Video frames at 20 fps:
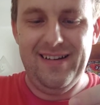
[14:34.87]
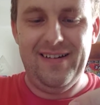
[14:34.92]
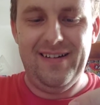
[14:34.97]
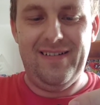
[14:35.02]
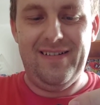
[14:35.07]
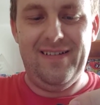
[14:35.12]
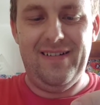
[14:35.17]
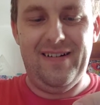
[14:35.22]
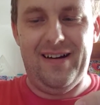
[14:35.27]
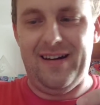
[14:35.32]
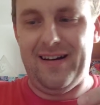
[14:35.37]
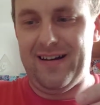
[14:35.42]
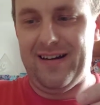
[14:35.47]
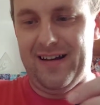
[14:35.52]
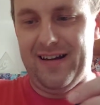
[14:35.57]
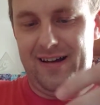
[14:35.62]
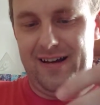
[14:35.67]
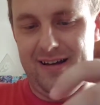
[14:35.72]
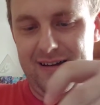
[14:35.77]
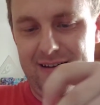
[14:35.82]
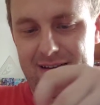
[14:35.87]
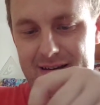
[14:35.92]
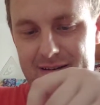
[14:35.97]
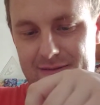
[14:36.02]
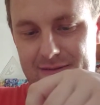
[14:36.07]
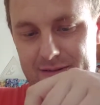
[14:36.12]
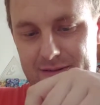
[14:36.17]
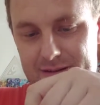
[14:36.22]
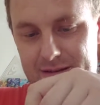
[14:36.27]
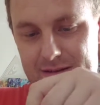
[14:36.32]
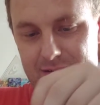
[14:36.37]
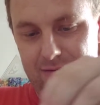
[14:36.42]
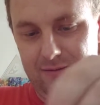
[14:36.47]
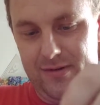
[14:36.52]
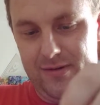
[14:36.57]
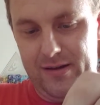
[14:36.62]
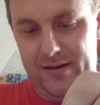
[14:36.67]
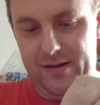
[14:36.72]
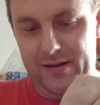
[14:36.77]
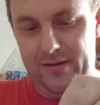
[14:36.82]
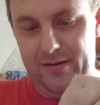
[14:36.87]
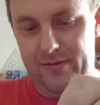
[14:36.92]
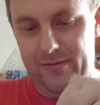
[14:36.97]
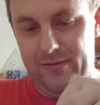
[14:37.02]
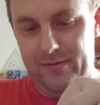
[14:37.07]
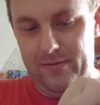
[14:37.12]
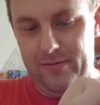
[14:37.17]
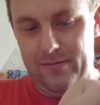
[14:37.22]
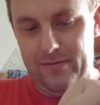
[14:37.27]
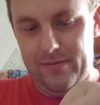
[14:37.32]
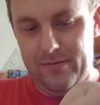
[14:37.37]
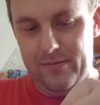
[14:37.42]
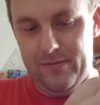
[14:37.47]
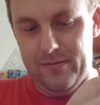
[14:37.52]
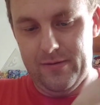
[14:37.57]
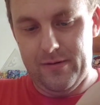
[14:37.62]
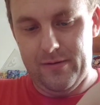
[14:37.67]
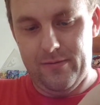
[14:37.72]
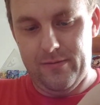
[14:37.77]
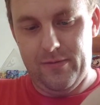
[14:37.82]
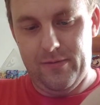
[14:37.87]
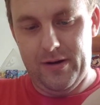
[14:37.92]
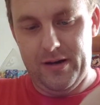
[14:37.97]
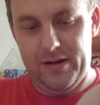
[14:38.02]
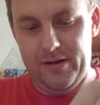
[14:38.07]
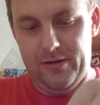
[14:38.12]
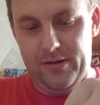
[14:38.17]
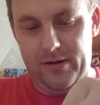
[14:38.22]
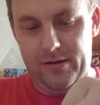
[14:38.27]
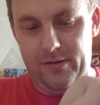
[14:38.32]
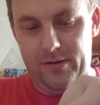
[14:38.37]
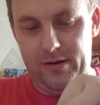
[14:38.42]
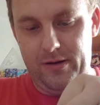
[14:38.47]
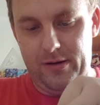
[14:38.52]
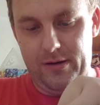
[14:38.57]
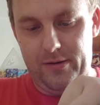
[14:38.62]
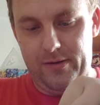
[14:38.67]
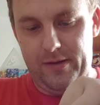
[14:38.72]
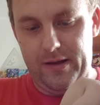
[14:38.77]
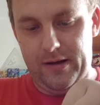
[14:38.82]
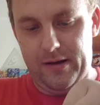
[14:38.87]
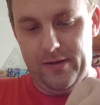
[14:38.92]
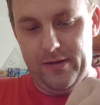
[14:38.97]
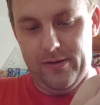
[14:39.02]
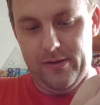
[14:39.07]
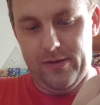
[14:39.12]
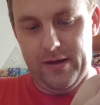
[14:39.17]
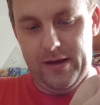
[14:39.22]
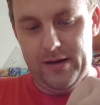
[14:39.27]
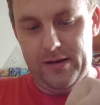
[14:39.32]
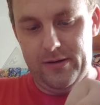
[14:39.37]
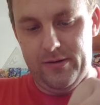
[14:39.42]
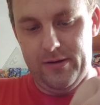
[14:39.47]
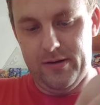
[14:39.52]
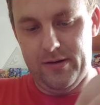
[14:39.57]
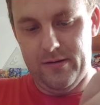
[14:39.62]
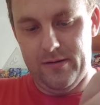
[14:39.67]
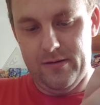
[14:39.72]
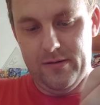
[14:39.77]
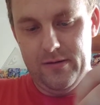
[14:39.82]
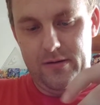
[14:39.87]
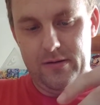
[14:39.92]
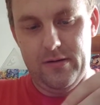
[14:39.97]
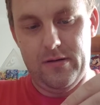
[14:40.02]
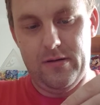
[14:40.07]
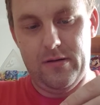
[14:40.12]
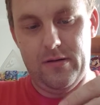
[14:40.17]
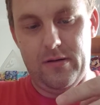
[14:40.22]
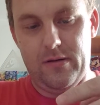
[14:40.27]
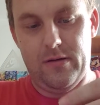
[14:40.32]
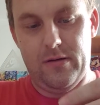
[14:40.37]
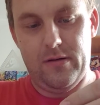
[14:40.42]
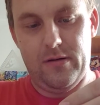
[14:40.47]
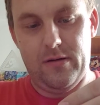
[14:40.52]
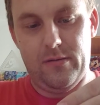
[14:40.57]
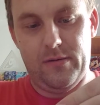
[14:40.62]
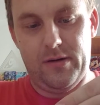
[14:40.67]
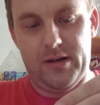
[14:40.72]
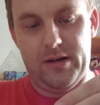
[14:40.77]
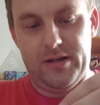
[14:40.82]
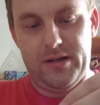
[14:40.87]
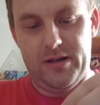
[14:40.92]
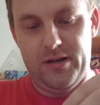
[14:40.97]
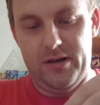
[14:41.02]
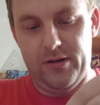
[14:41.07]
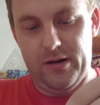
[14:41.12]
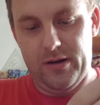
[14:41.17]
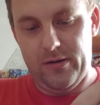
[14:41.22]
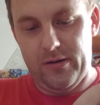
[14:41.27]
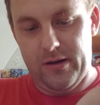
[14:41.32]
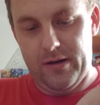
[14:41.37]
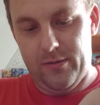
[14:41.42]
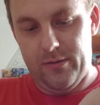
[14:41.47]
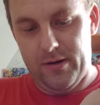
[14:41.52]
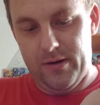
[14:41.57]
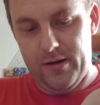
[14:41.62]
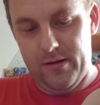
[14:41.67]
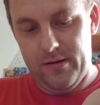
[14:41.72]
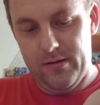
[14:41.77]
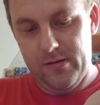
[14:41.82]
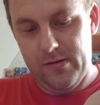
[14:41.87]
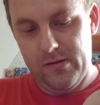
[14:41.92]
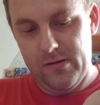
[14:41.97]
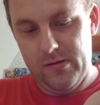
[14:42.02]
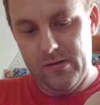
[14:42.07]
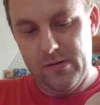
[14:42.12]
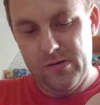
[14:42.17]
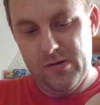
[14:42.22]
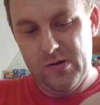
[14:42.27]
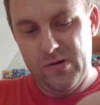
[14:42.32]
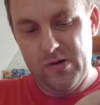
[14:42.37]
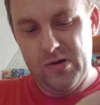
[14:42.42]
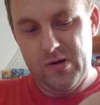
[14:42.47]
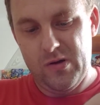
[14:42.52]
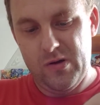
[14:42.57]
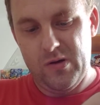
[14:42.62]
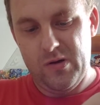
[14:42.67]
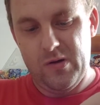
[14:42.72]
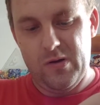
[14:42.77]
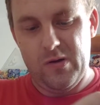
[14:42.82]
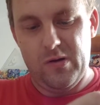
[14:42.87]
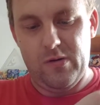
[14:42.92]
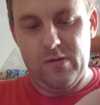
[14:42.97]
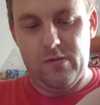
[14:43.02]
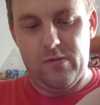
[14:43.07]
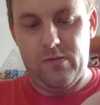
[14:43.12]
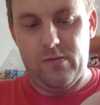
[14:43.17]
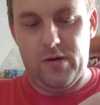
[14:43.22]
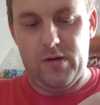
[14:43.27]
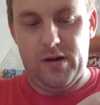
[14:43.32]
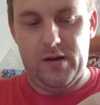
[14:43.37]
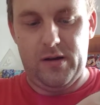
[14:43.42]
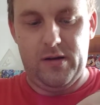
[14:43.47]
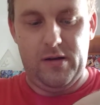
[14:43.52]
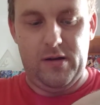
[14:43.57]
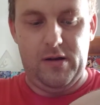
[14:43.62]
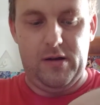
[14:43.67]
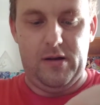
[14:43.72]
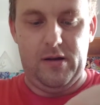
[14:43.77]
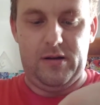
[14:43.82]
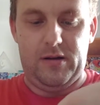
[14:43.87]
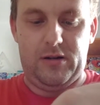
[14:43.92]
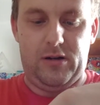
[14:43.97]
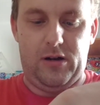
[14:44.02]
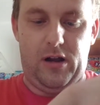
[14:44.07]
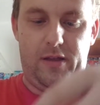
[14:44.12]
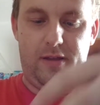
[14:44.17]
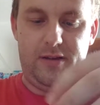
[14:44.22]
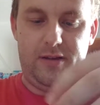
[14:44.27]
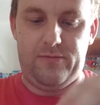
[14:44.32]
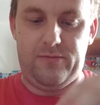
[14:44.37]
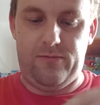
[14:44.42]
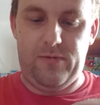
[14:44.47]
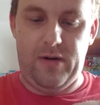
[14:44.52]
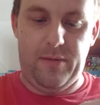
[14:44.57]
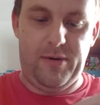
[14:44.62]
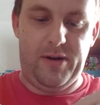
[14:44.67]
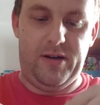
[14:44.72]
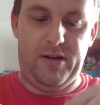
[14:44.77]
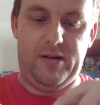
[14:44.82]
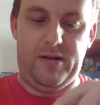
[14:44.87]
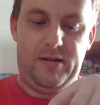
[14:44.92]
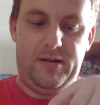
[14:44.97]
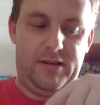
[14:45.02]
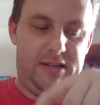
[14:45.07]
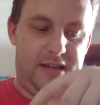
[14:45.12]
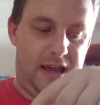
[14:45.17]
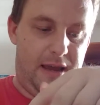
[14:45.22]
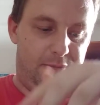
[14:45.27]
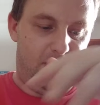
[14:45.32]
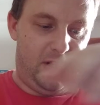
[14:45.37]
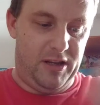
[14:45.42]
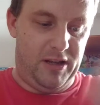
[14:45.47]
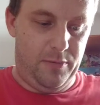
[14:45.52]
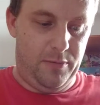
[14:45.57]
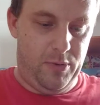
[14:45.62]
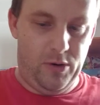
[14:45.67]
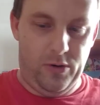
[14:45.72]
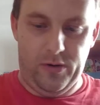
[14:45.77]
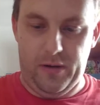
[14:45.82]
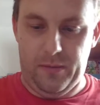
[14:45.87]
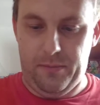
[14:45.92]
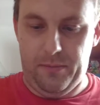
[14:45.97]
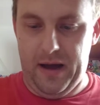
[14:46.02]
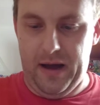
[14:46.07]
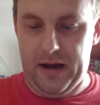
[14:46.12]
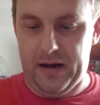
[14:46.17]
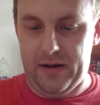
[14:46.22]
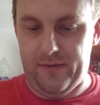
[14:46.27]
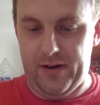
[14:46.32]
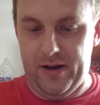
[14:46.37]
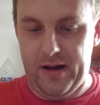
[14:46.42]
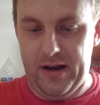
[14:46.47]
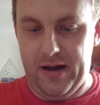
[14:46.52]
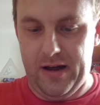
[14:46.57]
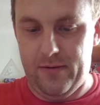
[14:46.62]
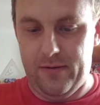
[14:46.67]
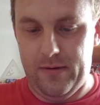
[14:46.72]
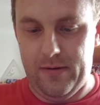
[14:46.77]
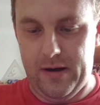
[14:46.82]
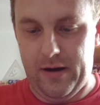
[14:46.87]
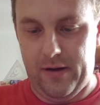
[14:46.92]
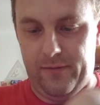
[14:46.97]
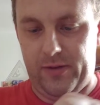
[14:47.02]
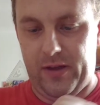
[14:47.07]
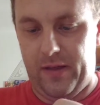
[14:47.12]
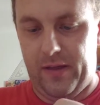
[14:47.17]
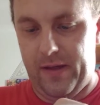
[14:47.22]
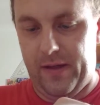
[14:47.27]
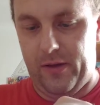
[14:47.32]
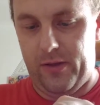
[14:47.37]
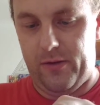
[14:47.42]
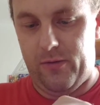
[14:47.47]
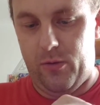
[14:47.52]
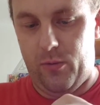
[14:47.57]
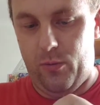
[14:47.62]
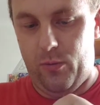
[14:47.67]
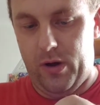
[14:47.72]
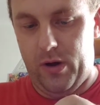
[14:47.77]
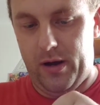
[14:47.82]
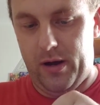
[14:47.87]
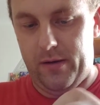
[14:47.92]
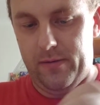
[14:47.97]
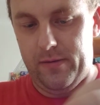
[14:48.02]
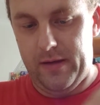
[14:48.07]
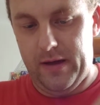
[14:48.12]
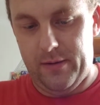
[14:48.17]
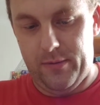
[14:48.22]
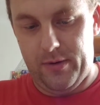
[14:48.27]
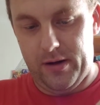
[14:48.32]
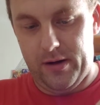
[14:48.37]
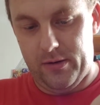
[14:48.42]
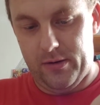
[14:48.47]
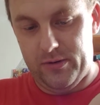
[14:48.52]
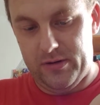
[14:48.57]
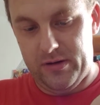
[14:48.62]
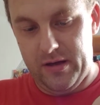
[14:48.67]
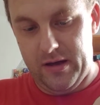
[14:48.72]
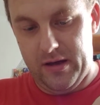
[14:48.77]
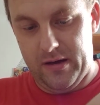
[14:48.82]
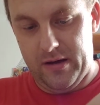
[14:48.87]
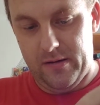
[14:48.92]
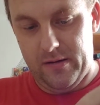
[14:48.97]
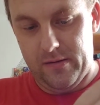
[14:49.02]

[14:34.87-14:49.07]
Right, okay. Let me see. Right, where do you go? You go on there like that, do you? I'm guessing you go that way. Right. It's got like these rubber tabs that you put on the back of it now, and I've done that on the wrong one. That one goes there.